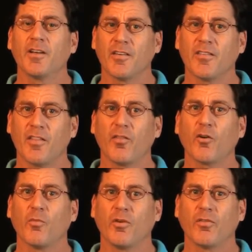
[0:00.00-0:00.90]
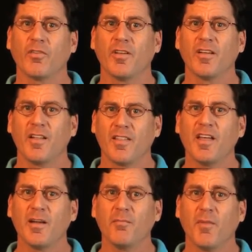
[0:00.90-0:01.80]
because the thermals,
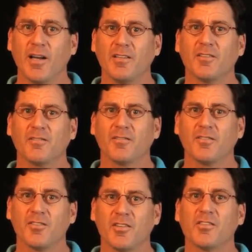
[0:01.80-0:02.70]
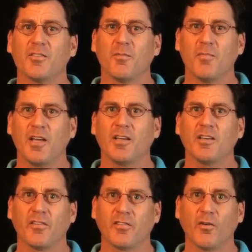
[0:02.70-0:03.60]
they might just make
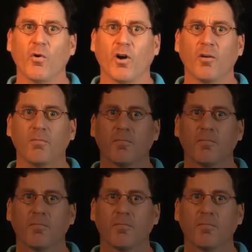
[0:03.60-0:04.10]
you soar.